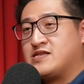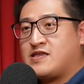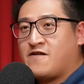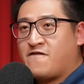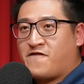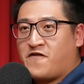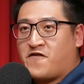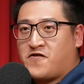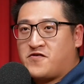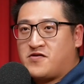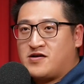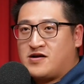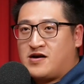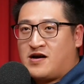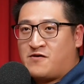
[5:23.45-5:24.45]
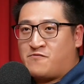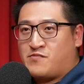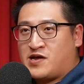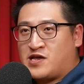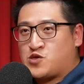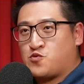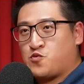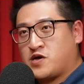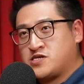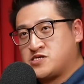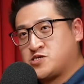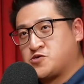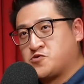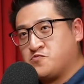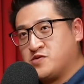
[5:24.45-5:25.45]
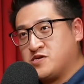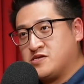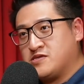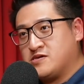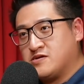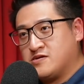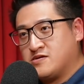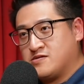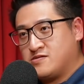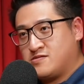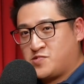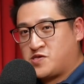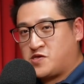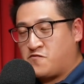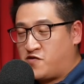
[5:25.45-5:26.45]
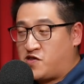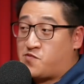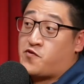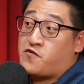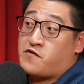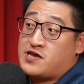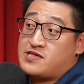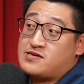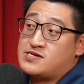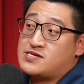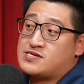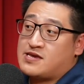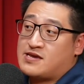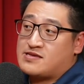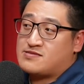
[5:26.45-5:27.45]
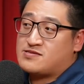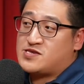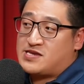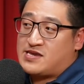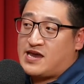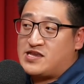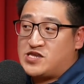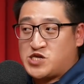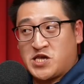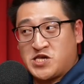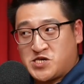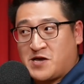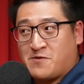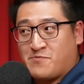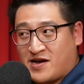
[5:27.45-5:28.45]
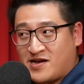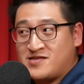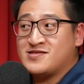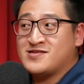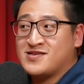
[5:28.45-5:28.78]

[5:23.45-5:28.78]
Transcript: Therefore, Arkmind wants to be the service providers that can change their mind,